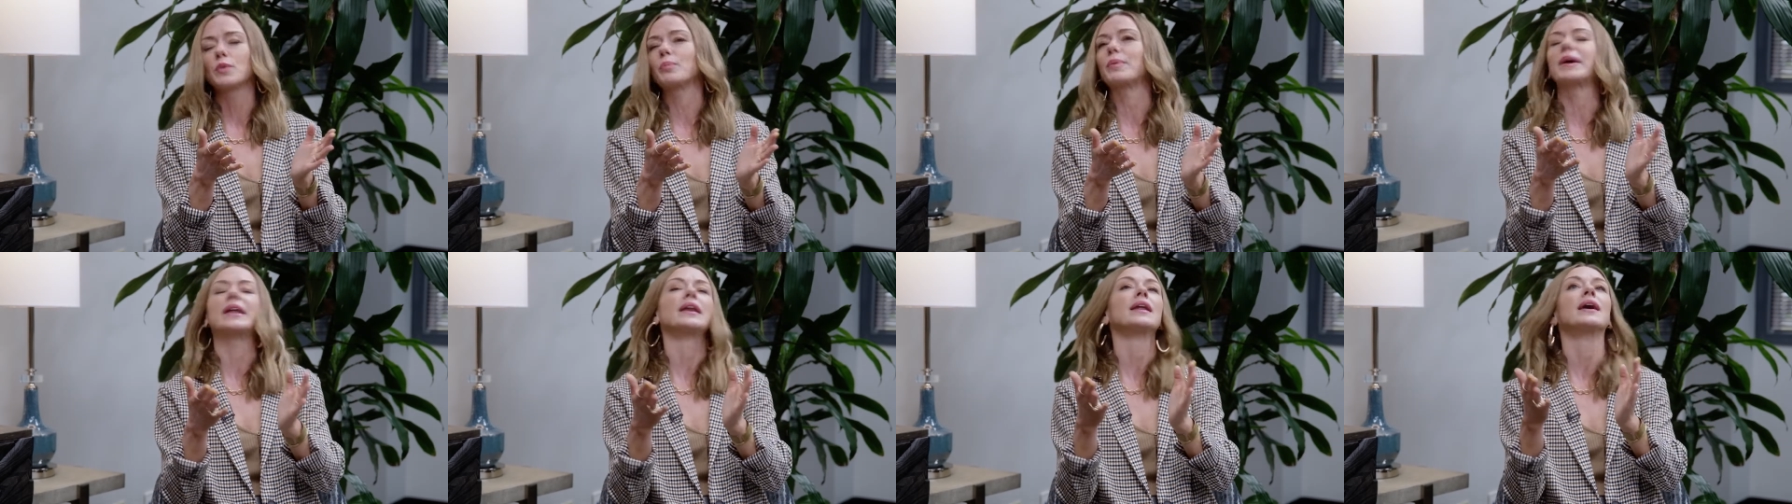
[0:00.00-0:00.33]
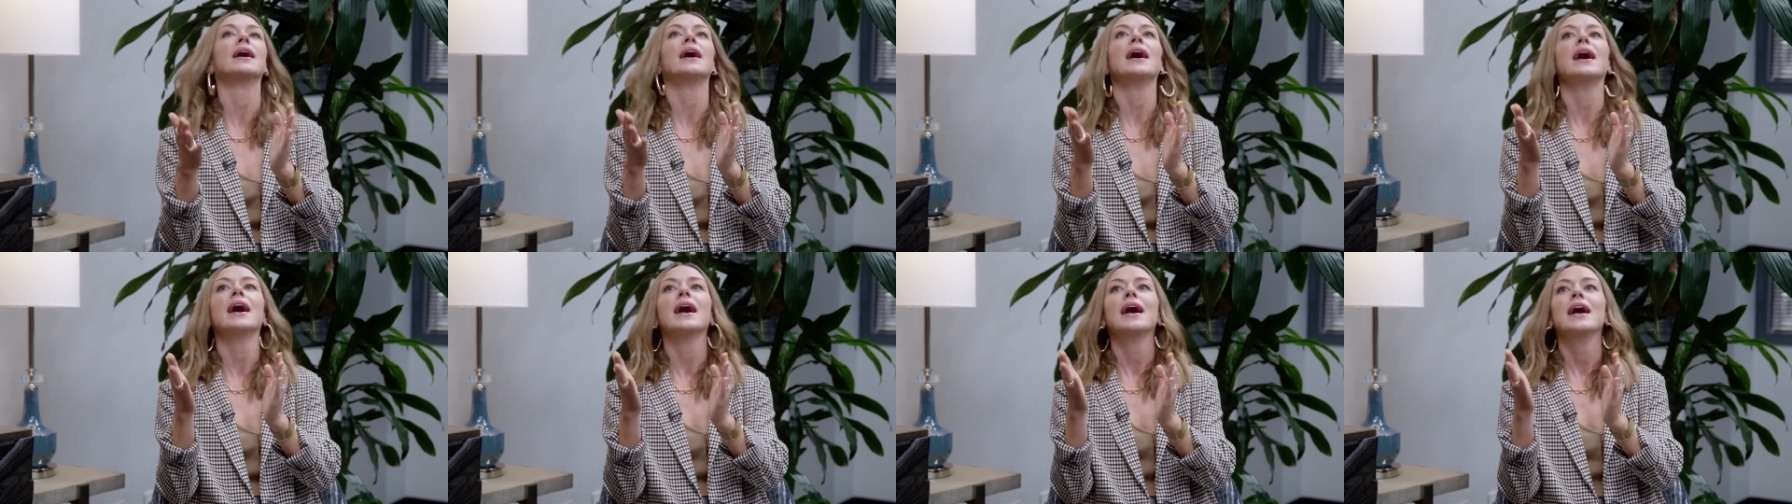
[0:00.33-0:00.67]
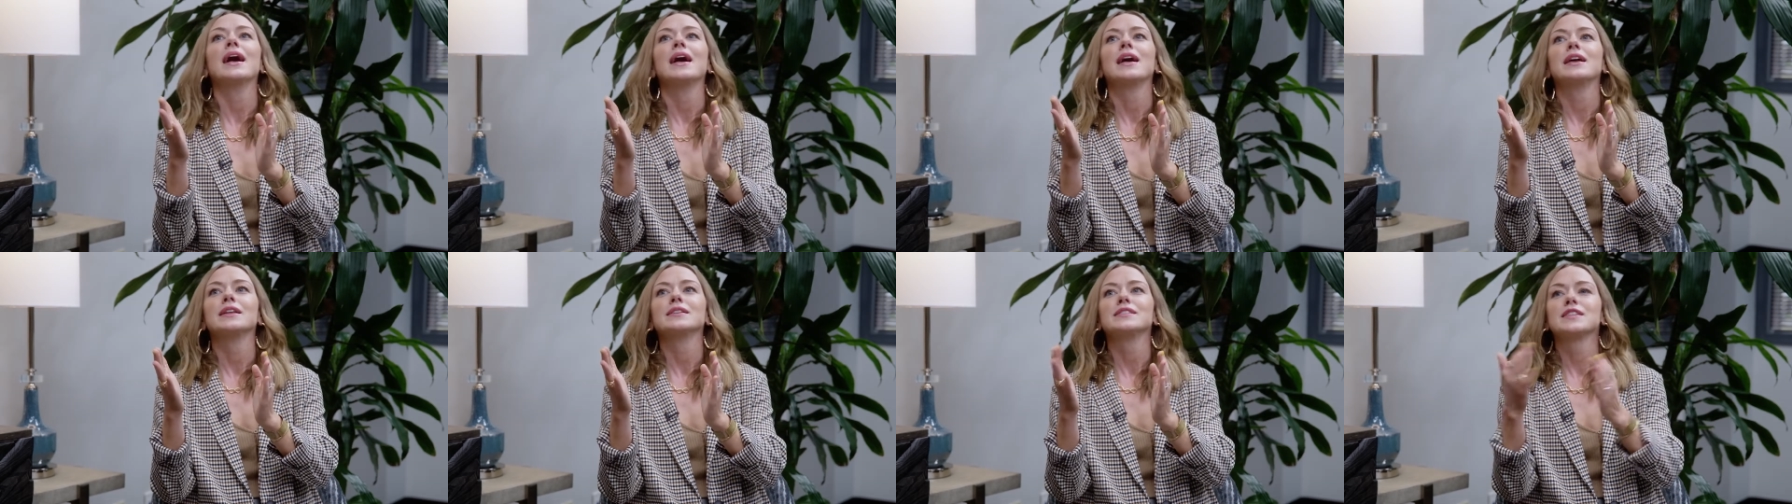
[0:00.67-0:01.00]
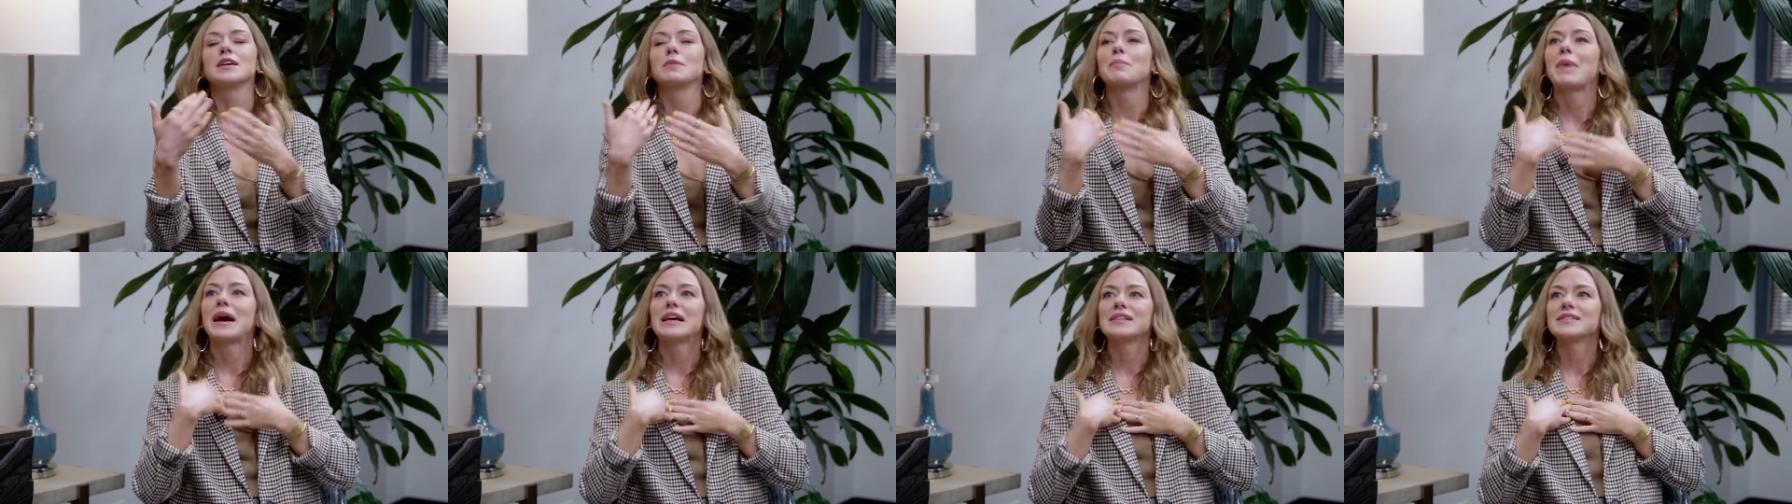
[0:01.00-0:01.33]
But to
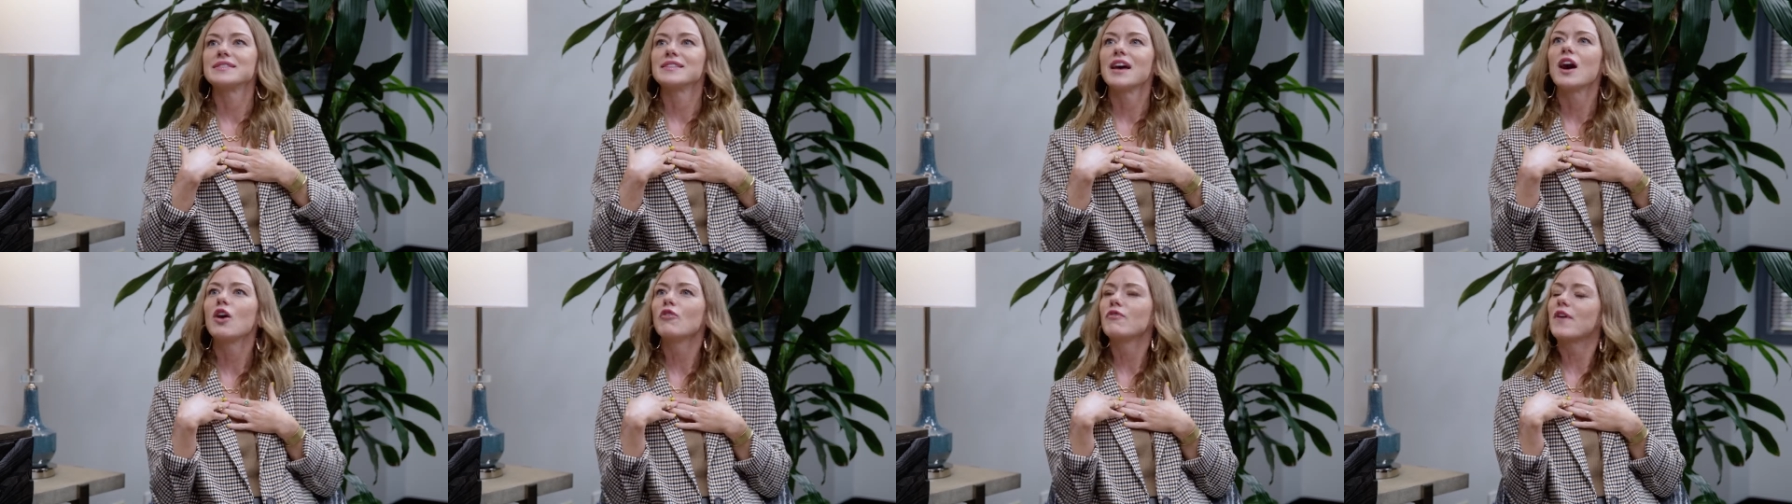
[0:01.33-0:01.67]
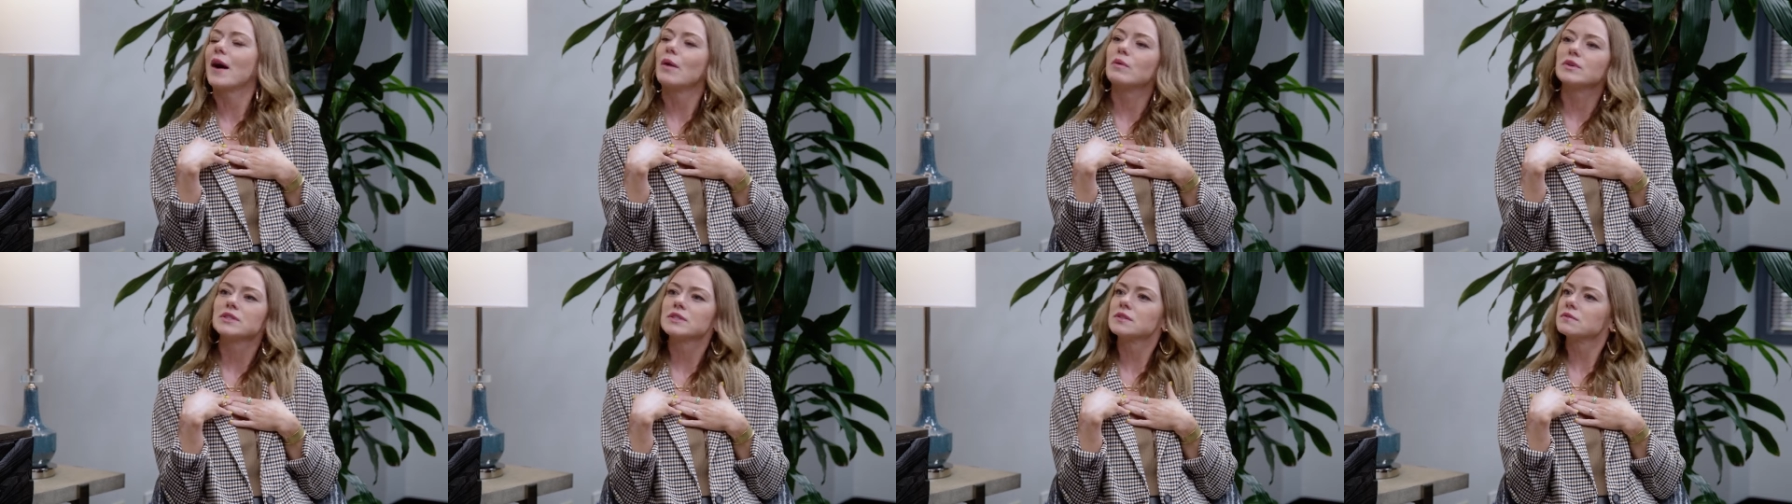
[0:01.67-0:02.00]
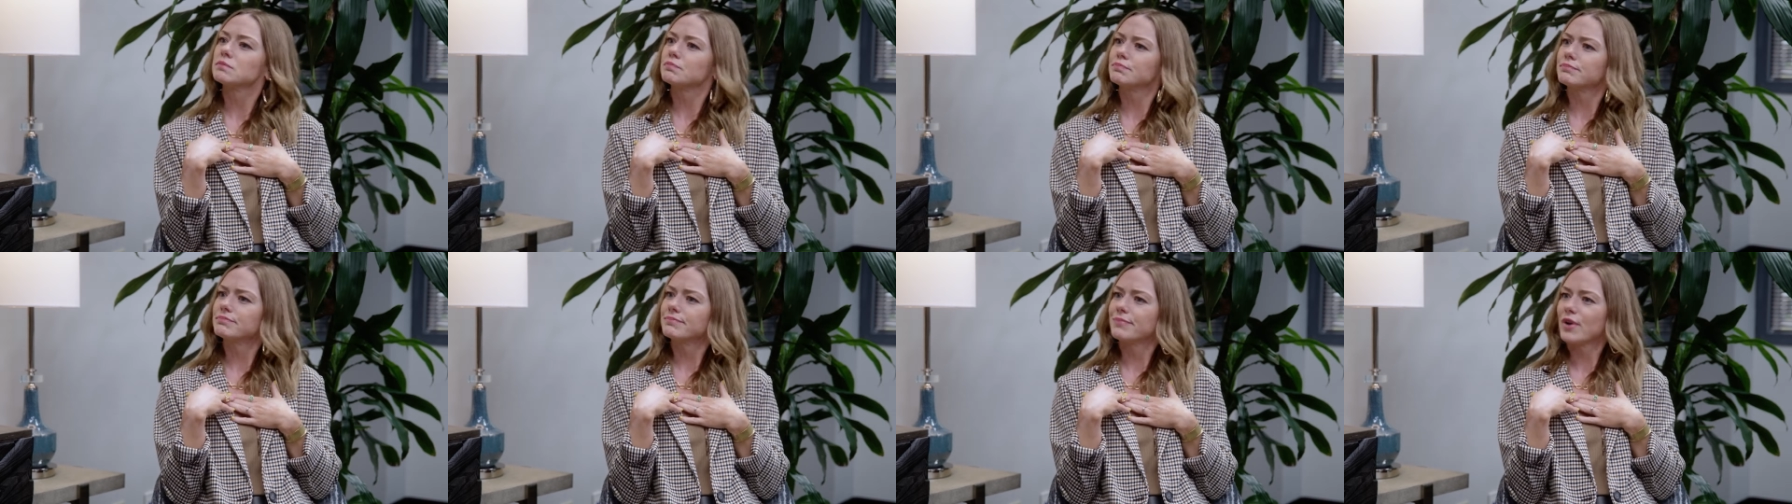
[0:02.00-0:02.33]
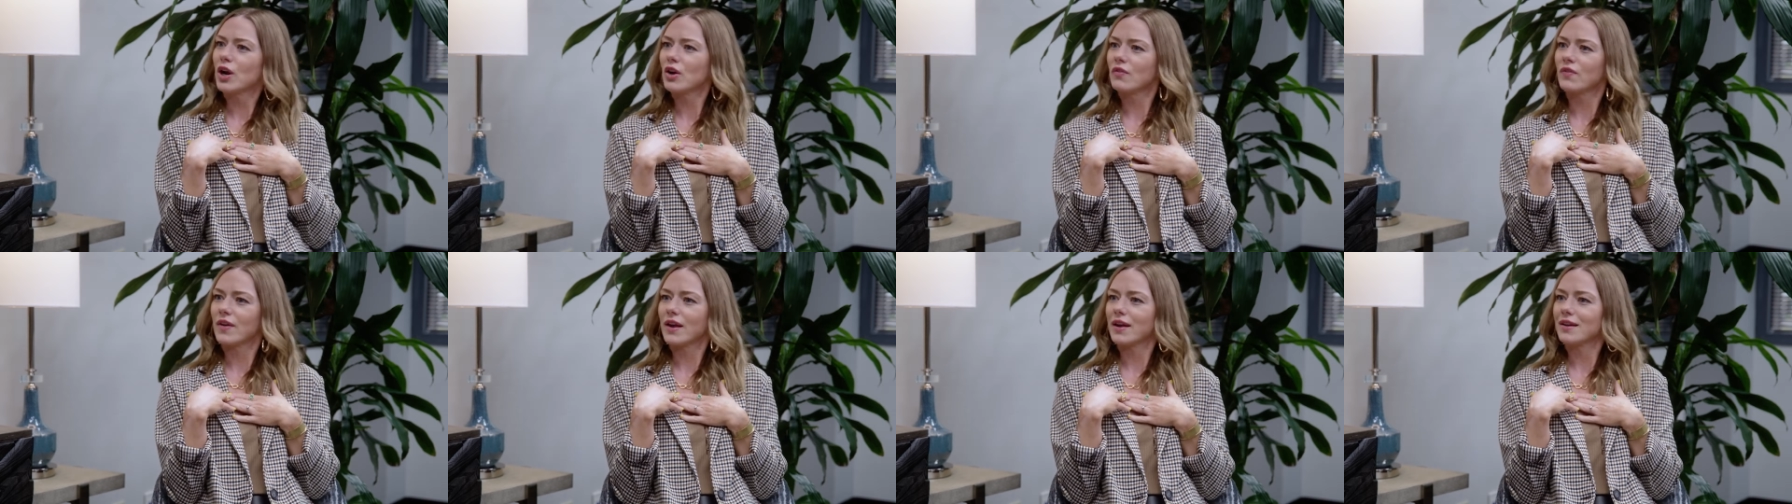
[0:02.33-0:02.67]
myself, I was
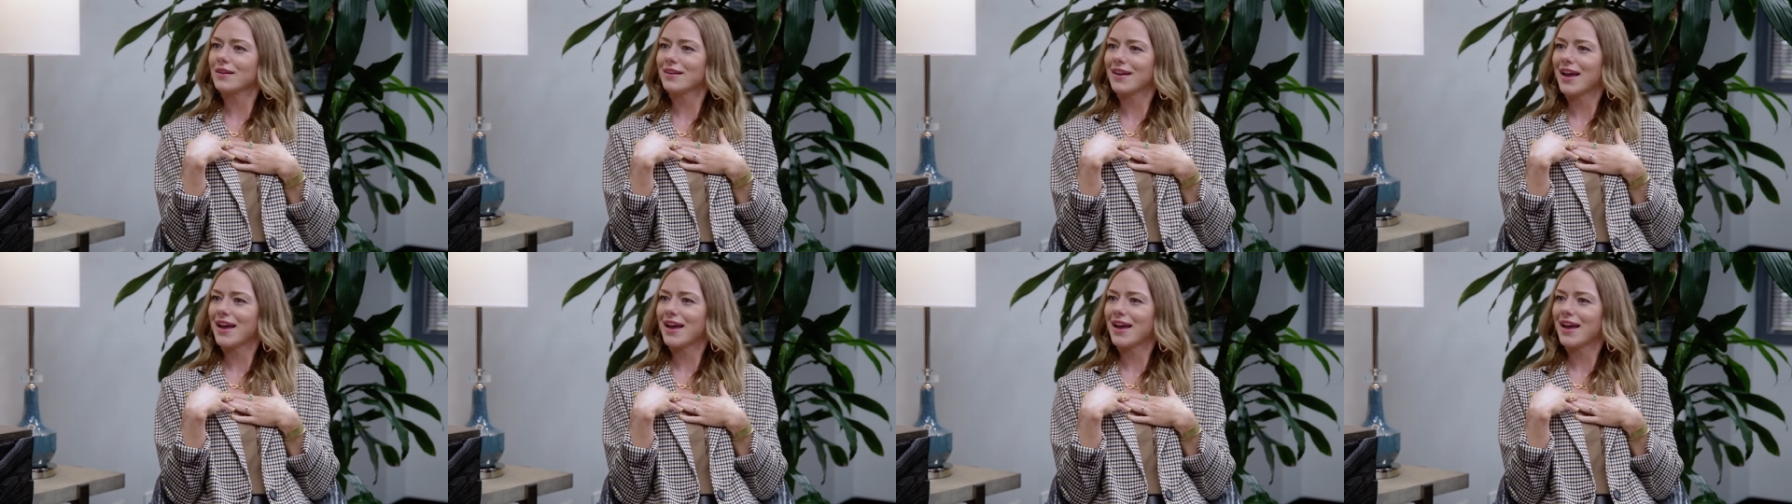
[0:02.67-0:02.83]
perfect.